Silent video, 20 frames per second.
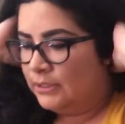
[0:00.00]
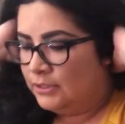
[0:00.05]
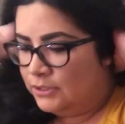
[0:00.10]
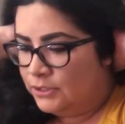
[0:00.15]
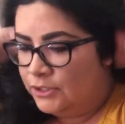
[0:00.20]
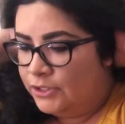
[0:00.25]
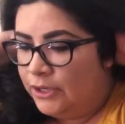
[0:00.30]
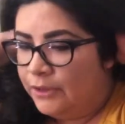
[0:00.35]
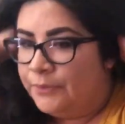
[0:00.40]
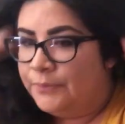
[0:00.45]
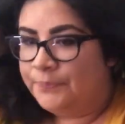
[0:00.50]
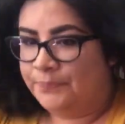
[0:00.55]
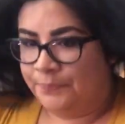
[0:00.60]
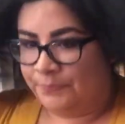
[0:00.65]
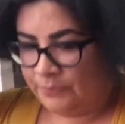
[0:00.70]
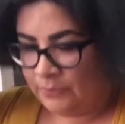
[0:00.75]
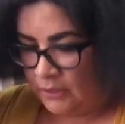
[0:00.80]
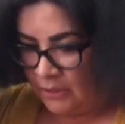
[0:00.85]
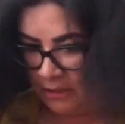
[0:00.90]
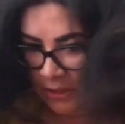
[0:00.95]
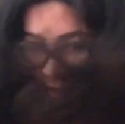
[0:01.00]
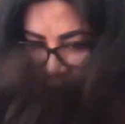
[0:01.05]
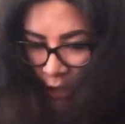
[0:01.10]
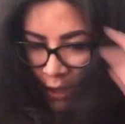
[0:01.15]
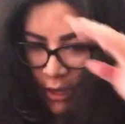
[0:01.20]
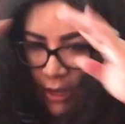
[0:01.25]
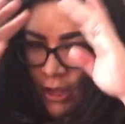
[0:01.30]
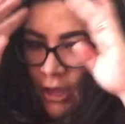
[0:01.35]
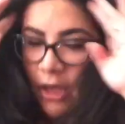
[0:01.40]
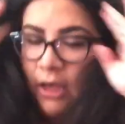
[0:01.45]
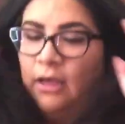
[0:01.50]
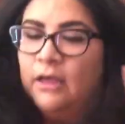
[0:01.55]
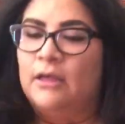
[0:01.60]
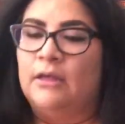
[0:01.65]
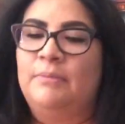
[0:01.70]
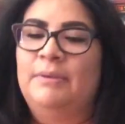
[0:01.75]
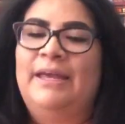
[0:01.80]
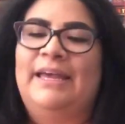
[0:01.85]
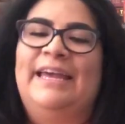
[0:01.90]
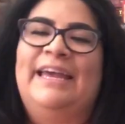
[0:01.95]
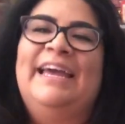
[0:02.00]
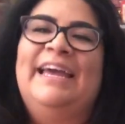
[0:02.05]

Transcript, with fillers: So, um,